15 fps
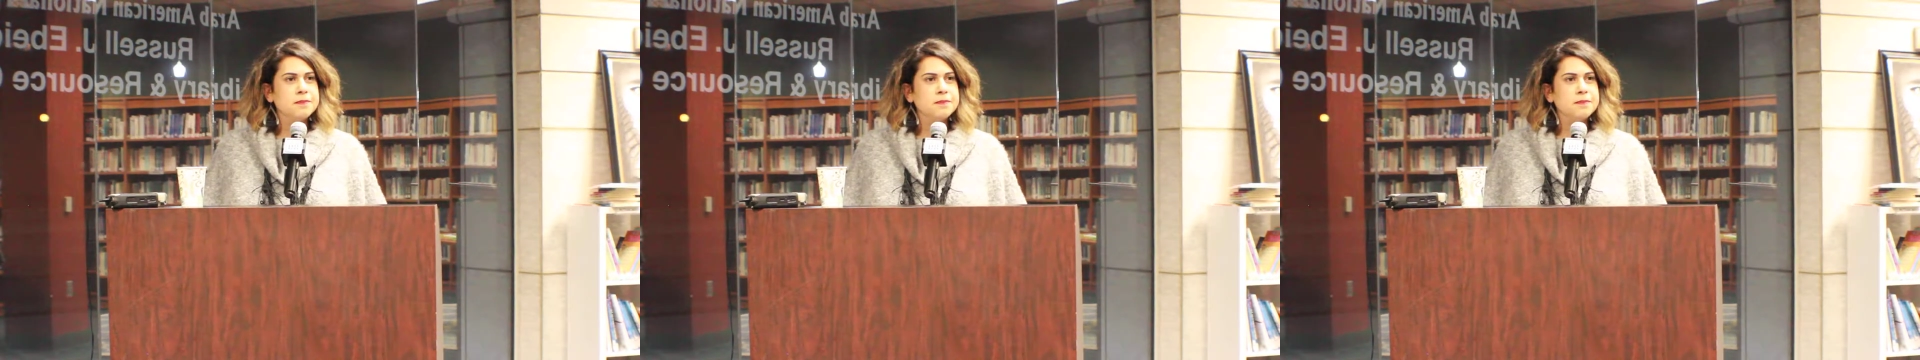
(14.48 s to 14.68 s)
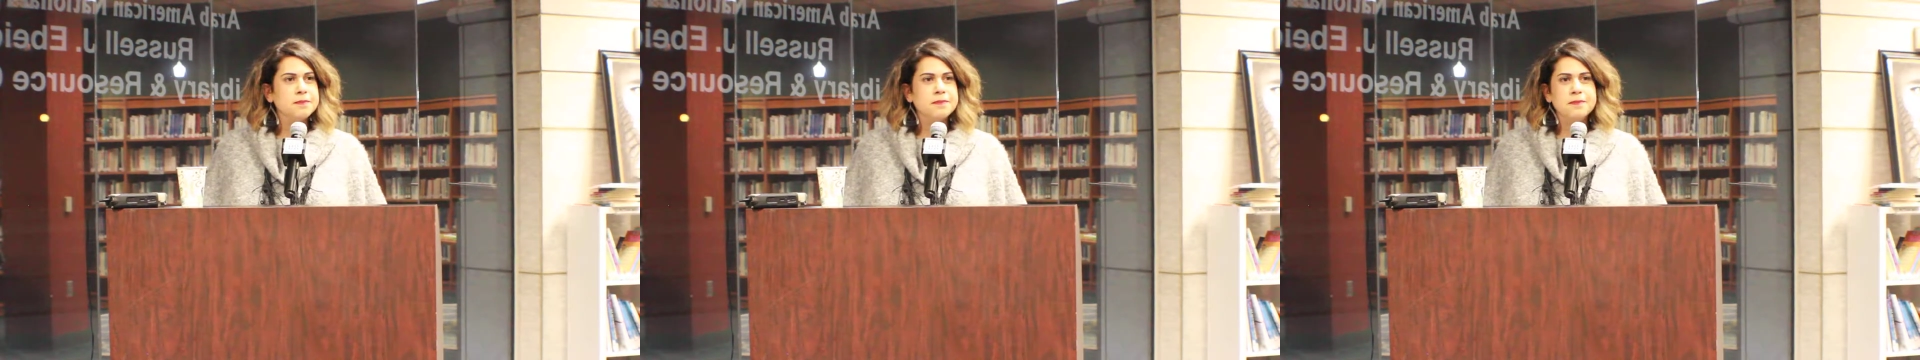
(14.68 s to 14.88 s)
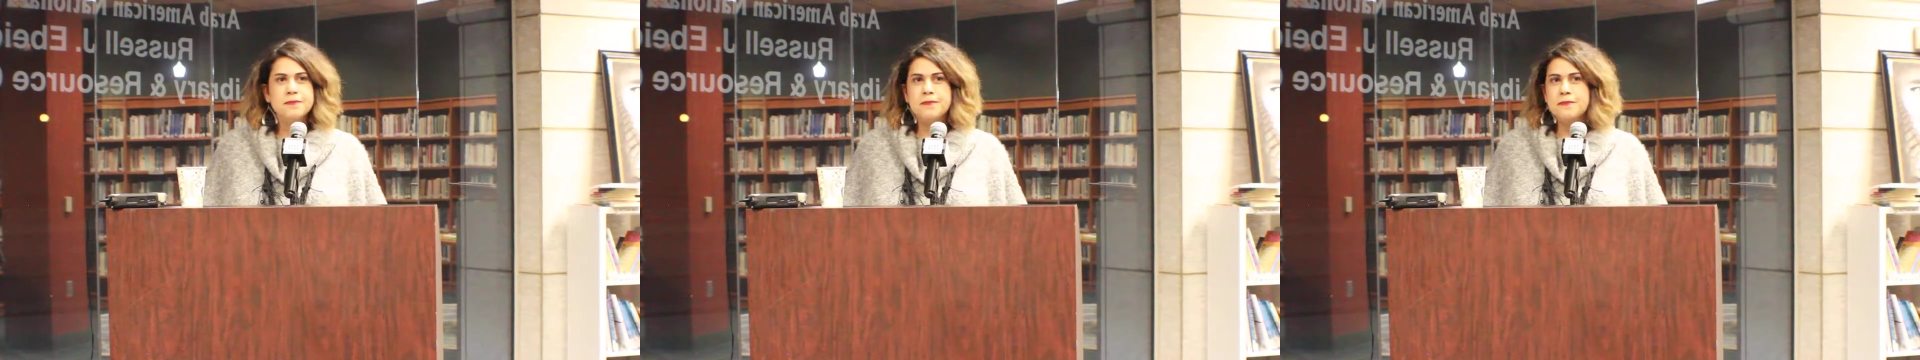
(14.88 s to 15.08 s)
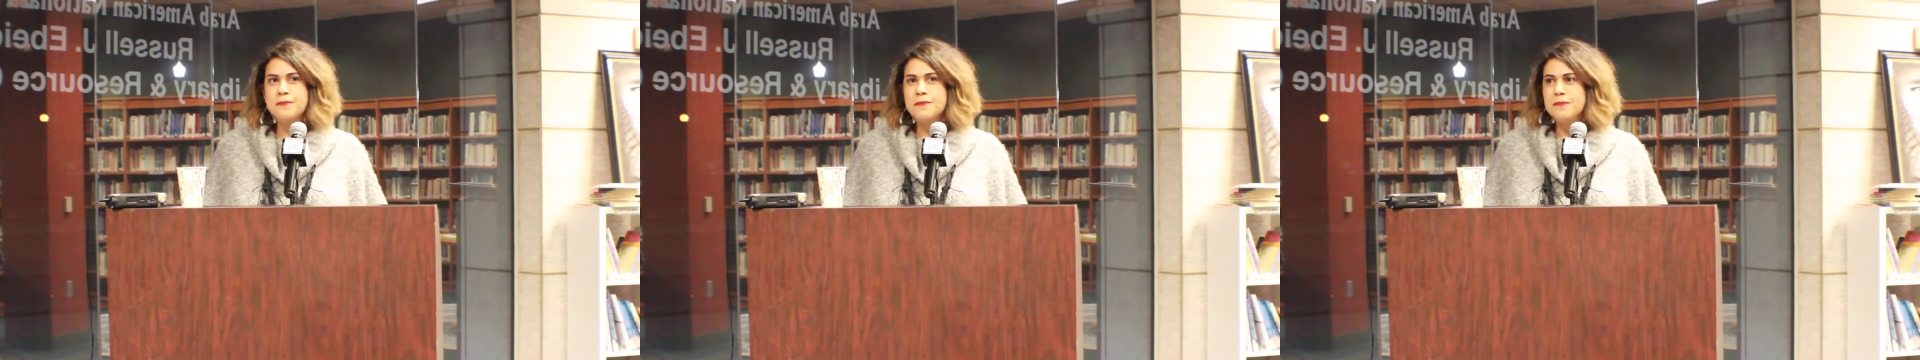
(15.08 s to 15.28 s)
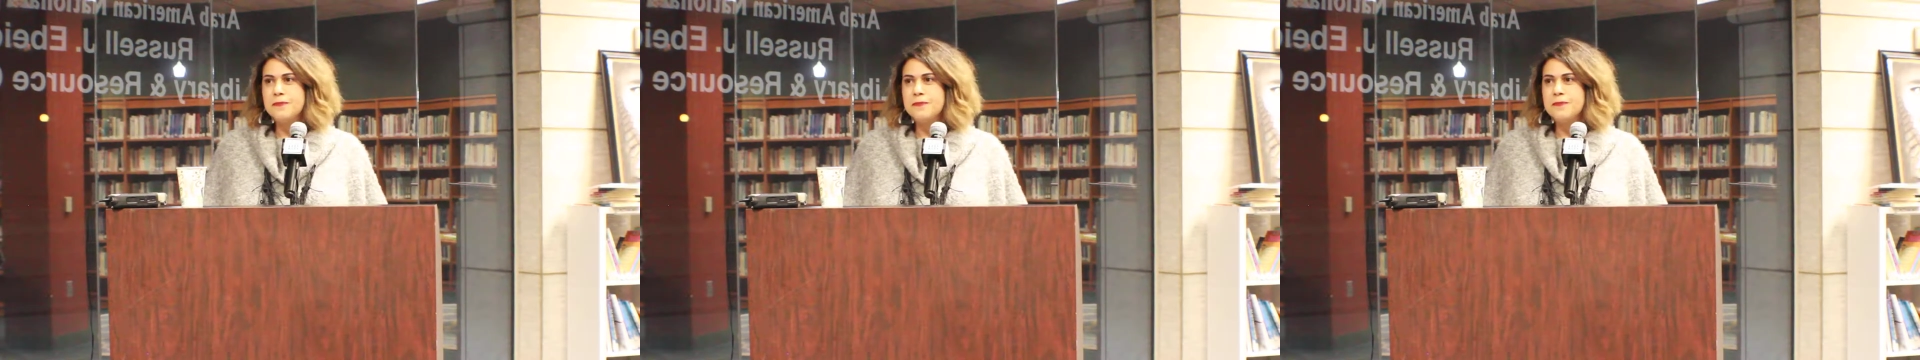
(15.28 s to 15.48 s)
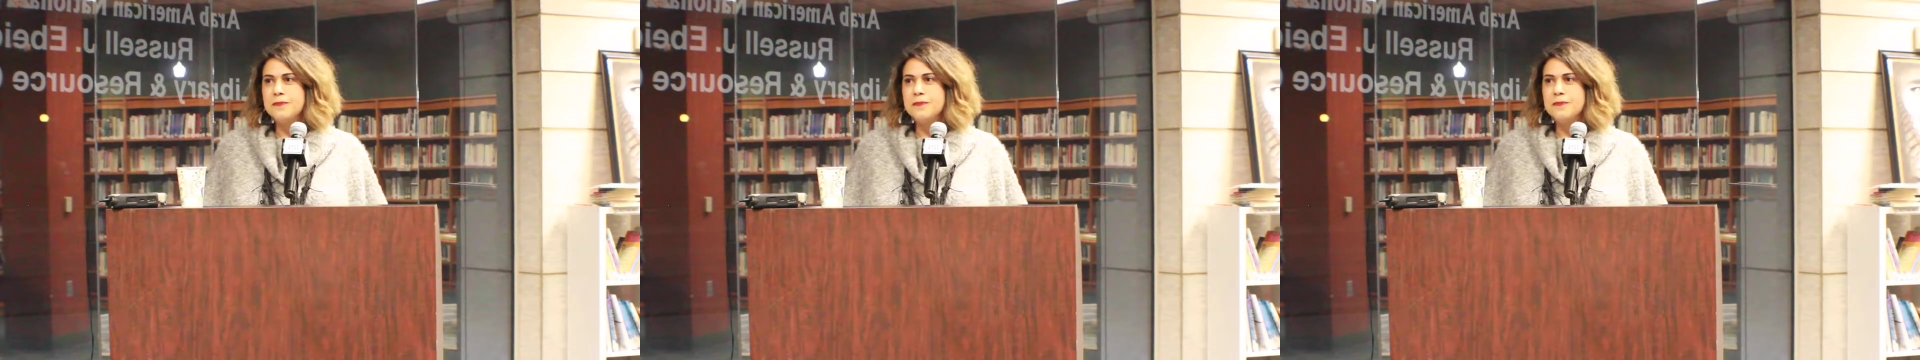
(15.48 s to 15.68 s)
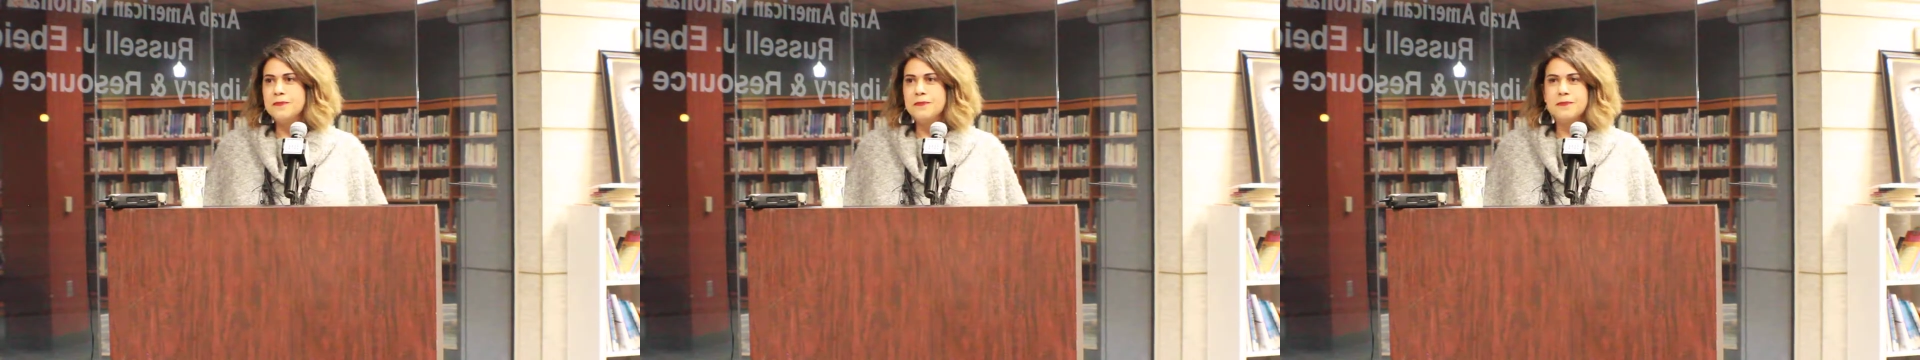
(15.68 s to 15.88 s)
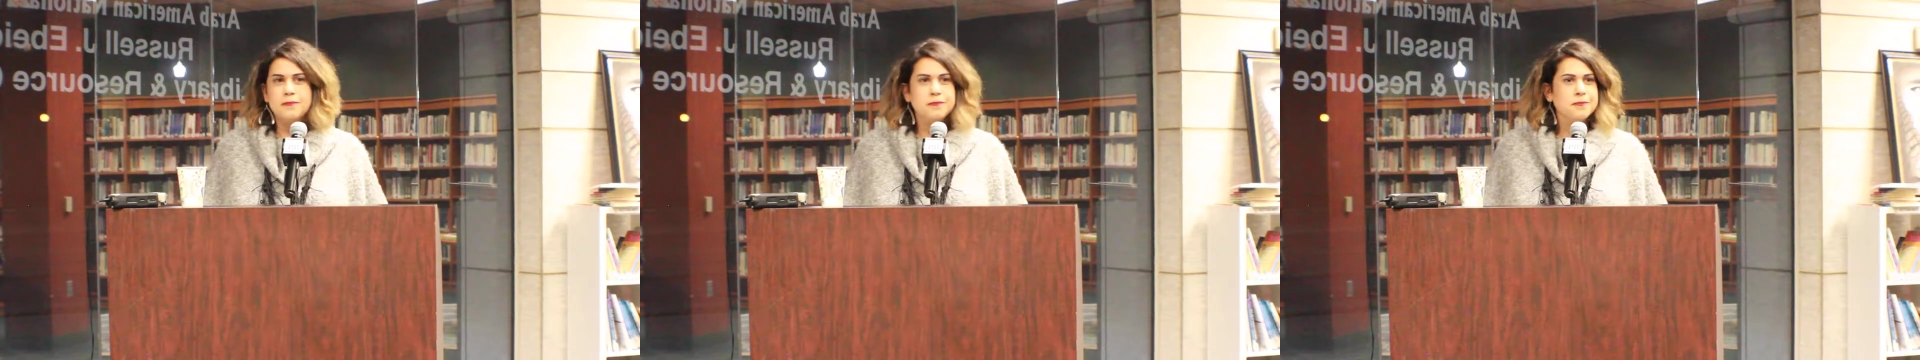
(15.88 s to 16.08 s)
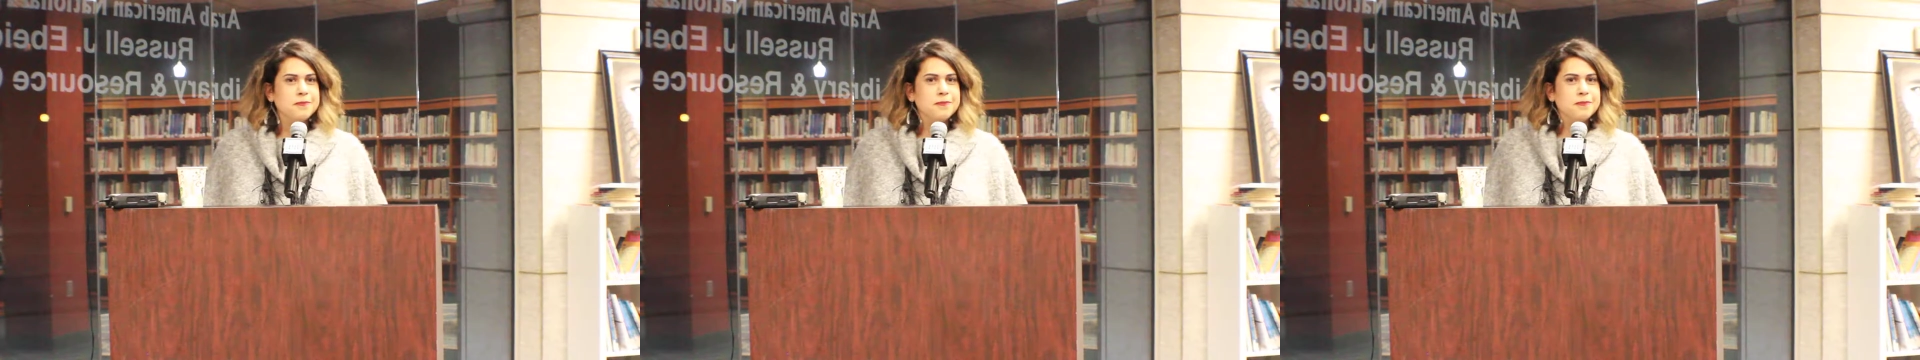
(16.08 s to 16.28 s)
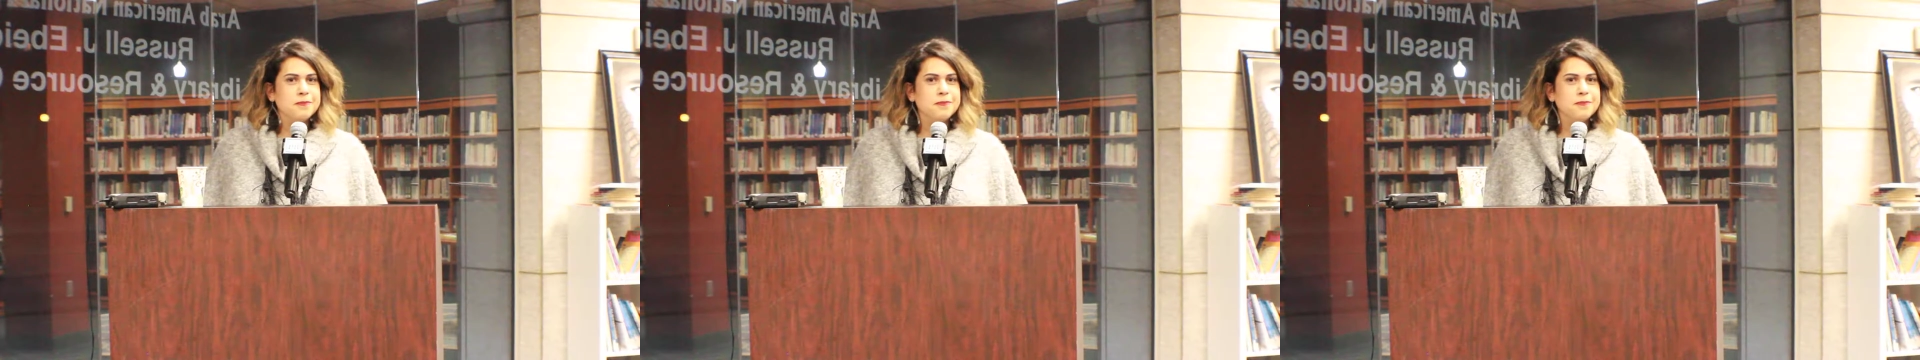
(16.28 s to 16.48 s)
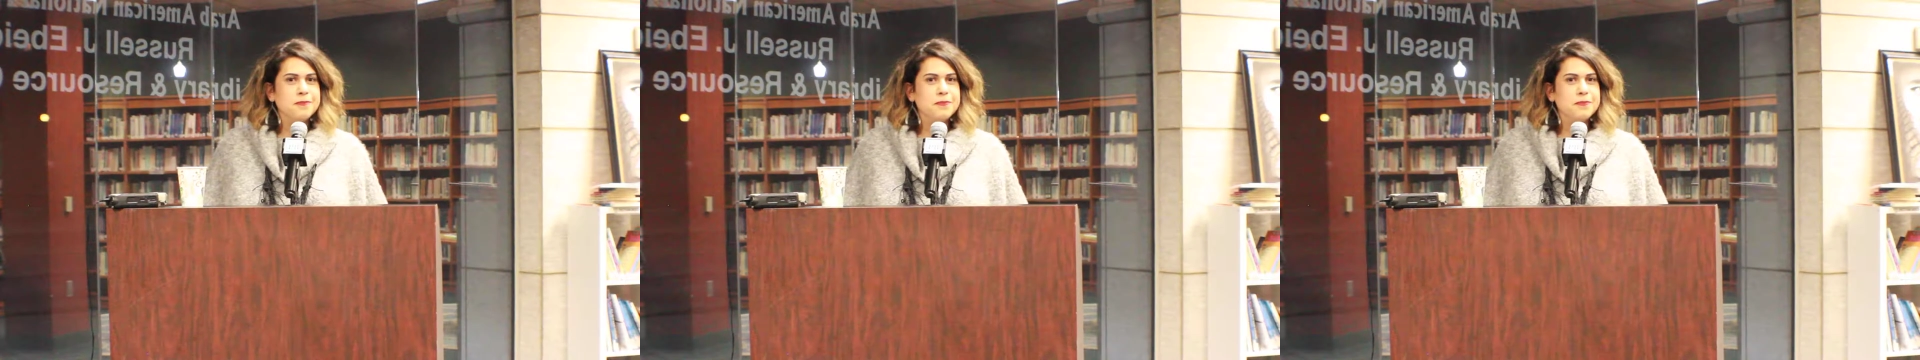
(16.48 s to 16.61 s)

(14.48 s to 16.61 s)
Nobody speaks.